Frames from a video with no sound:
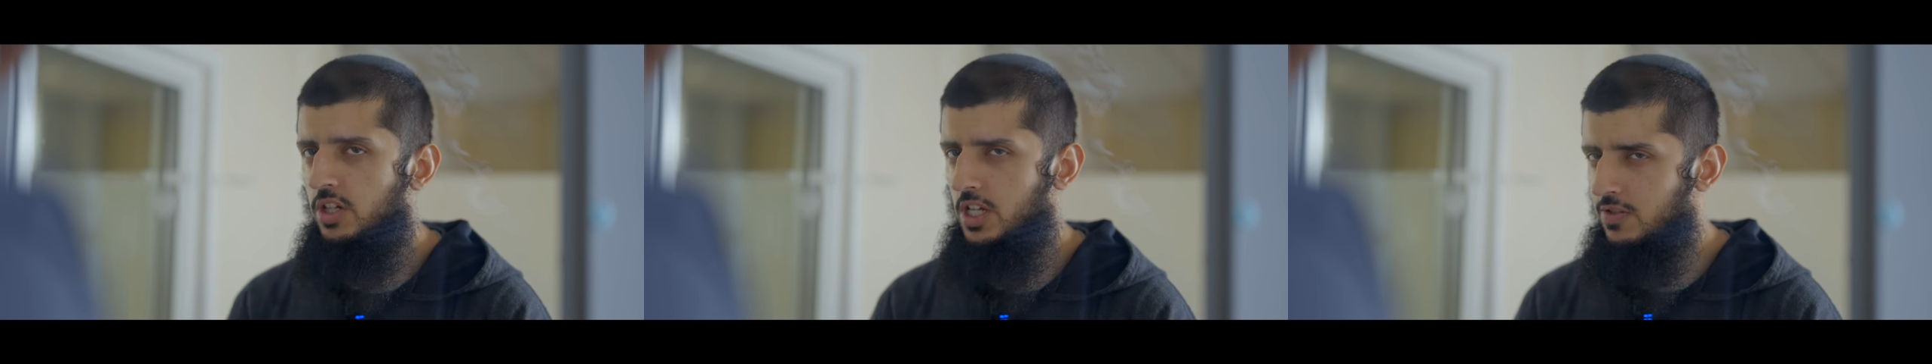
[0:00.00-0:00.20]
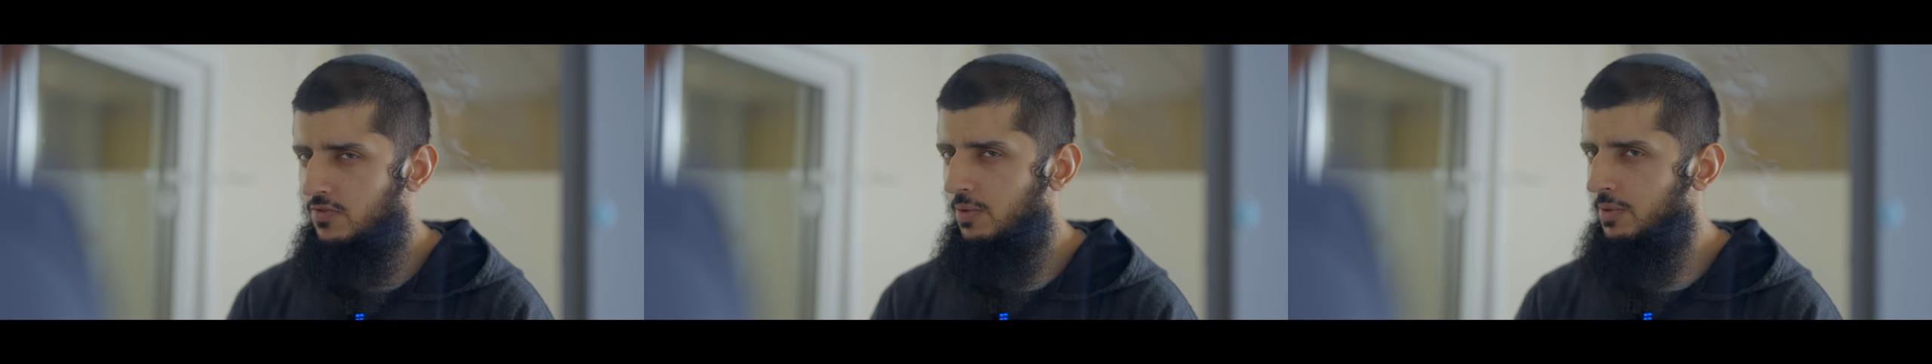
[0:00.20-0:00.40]

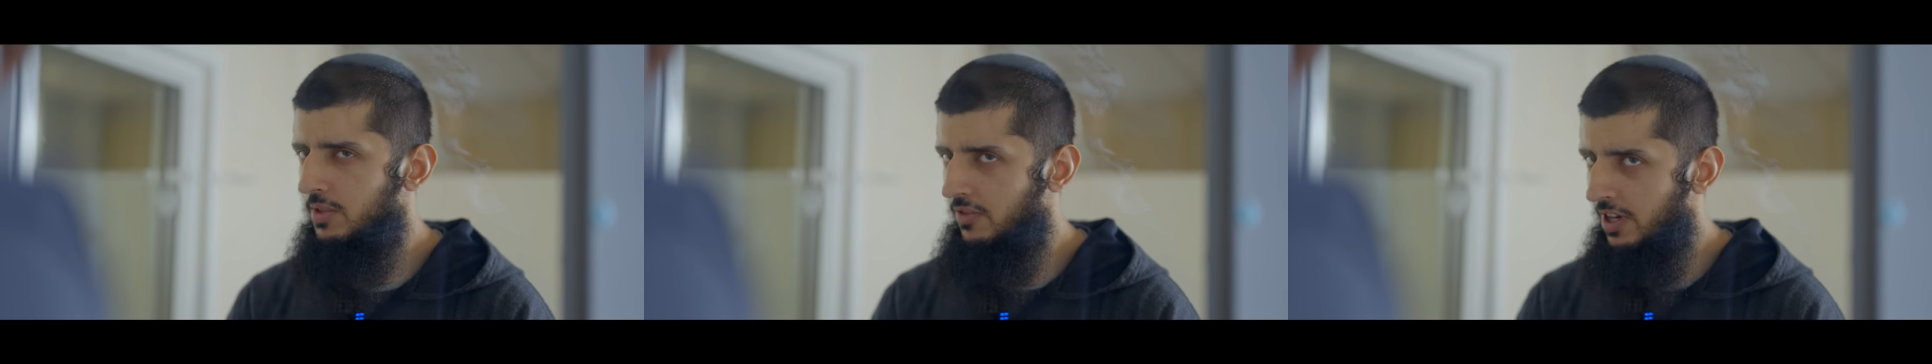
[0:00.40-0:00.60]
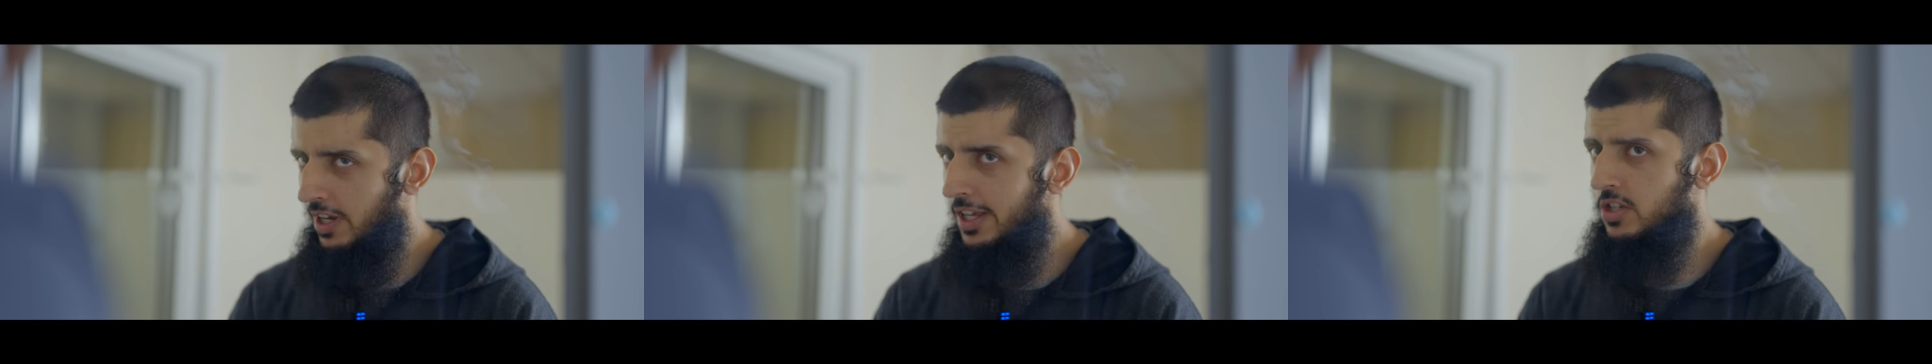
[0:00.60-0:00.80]
is from
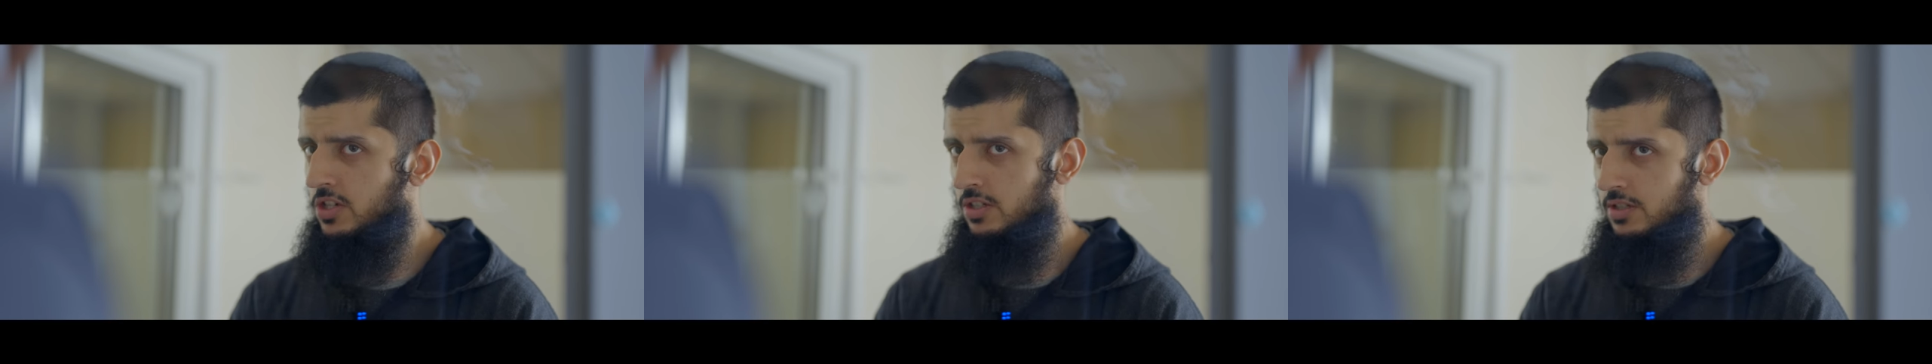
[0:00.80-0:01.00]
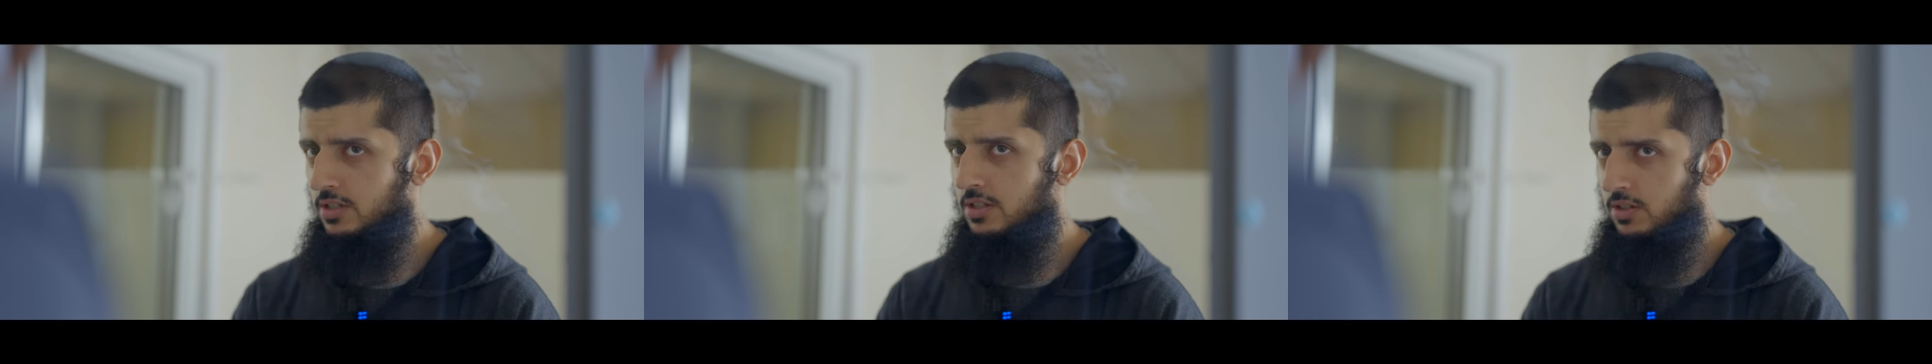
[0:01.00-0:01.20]
the
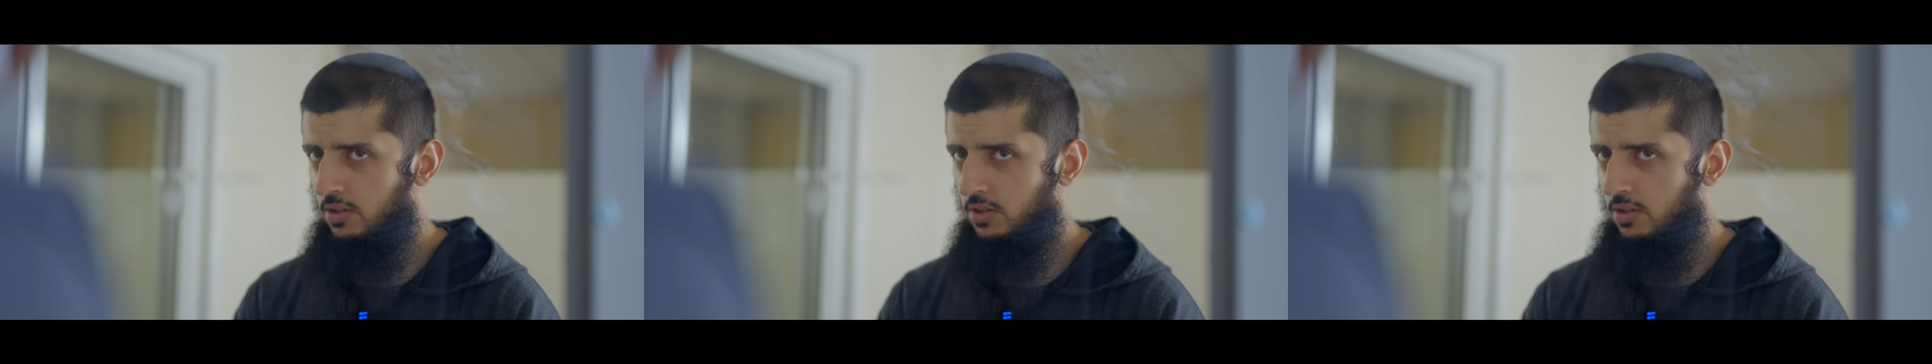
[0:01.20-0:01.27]
religion.